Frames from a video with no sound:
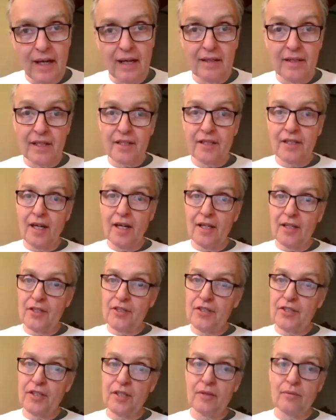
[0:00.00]
I'll
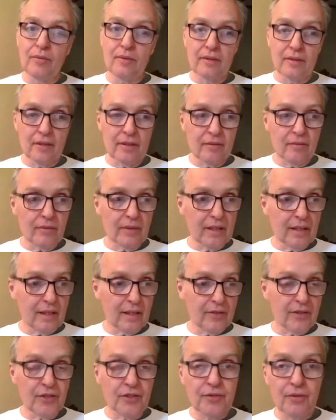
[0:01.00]
acknowledge that
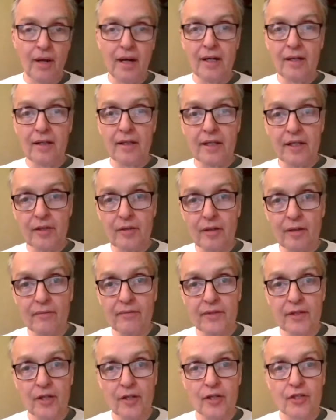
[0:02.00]
we had the trial
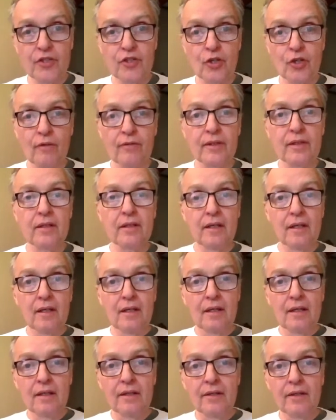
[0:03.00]
here of Derek
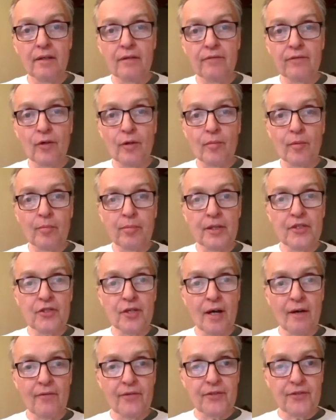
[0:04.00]
Chauvin, the former
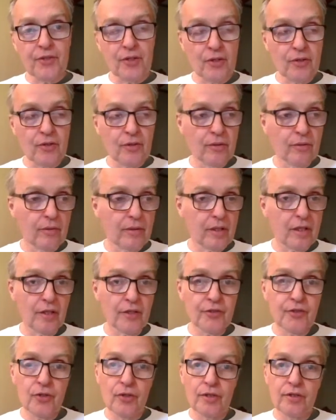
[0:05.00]
police officer who
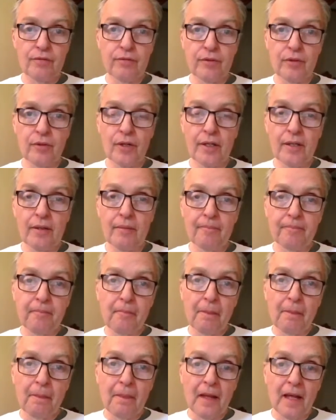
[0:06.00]
killed George Floyd,
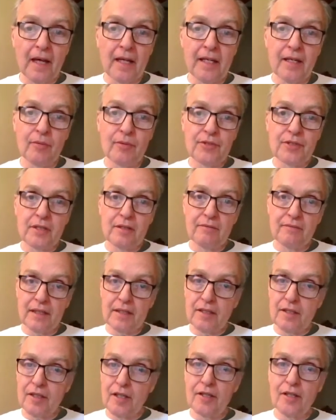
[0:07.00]
and he was
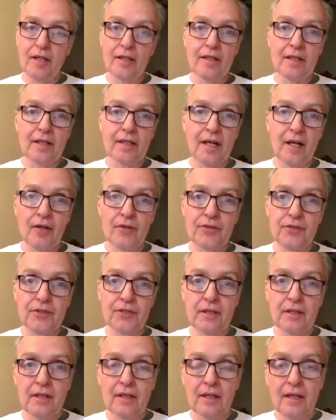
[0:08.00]
convicted on all
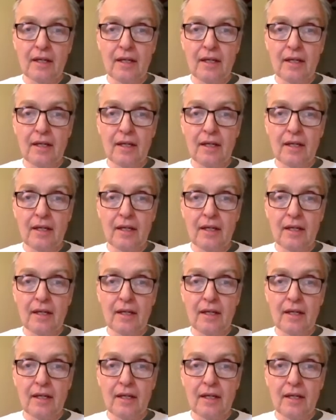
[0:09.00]
accounts.